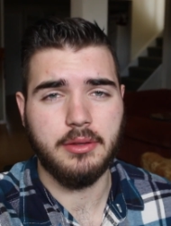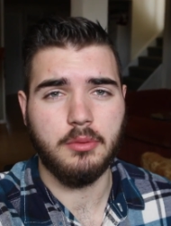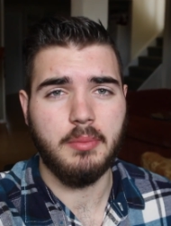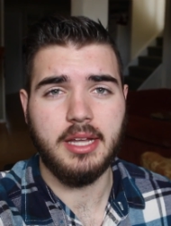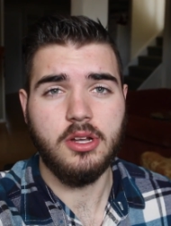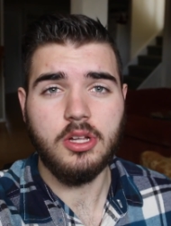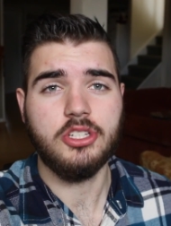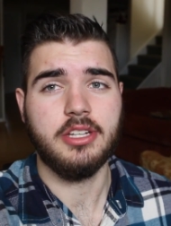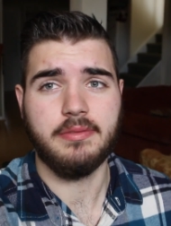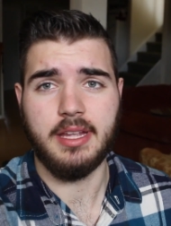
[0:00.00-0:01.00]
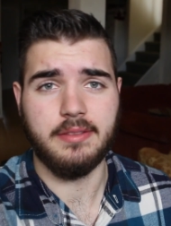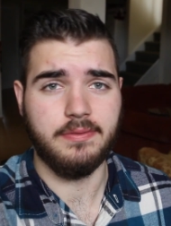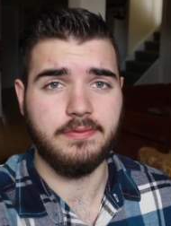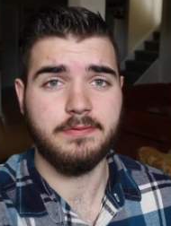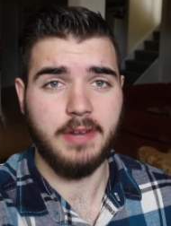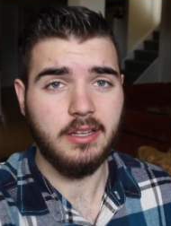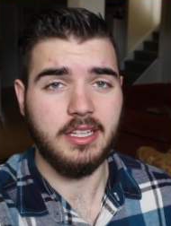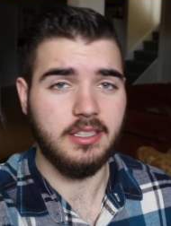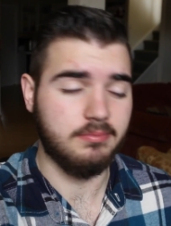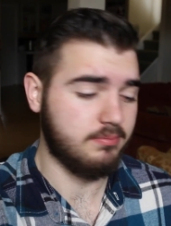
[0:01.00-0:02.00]
So my knowledge is
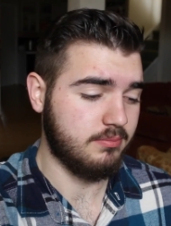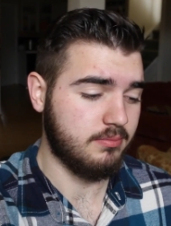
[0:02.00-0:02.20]
fairly